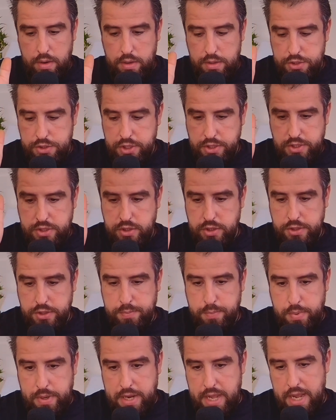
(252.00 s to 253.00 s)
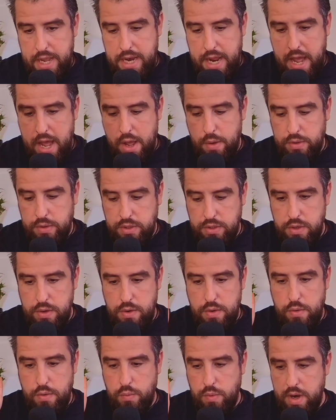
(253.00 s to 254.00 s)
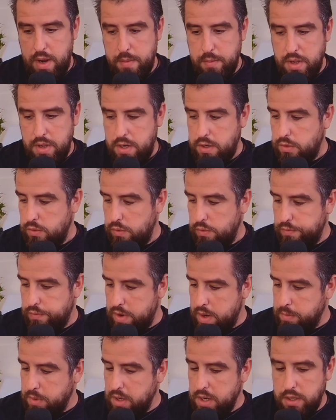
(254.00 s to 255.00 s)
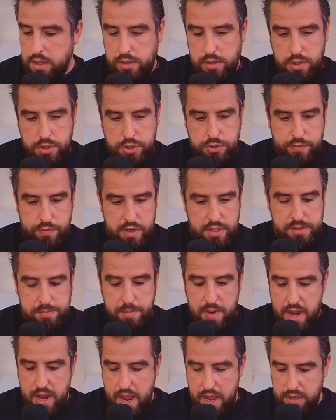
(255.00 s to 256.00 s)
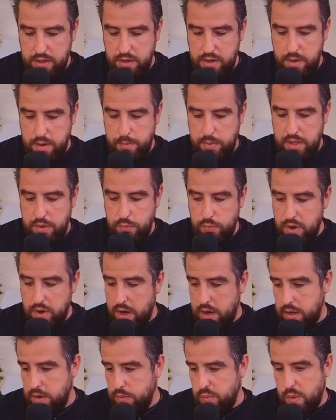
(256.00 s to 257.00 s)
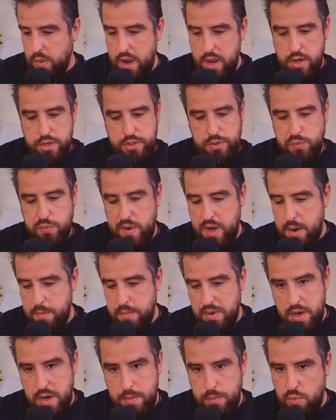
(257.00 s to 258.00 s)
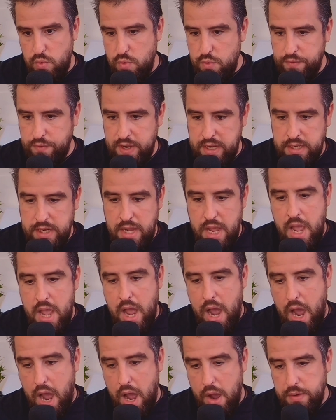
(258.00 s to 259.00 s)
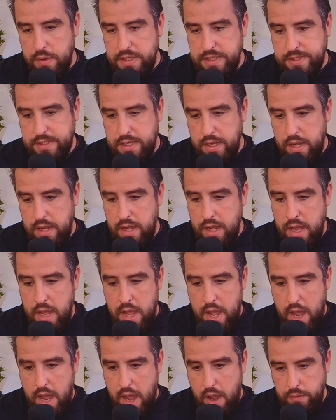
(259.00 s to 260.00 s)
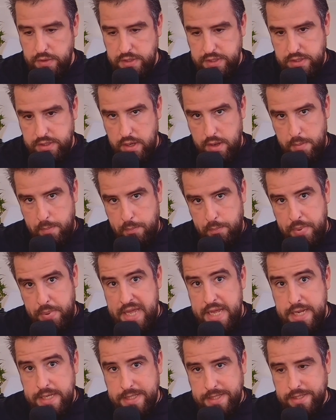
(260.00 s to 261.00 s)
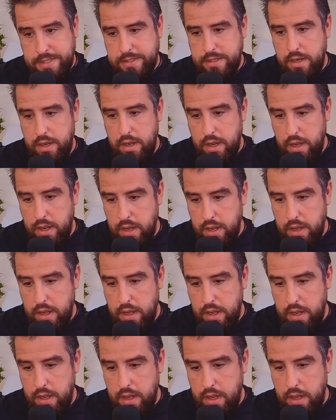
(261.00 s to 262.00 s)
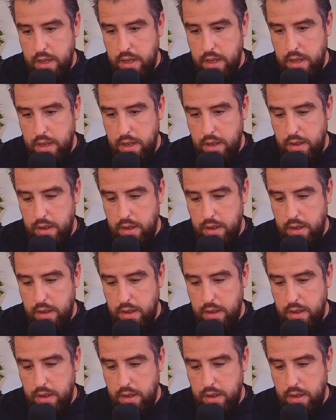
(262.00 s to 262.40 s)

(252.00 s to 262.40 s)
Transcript: just play it out, you know, what I'm going to do, where I'm going to touch, where is my hand going to be, where are the wires, where I'm going to move it, how is the piece, head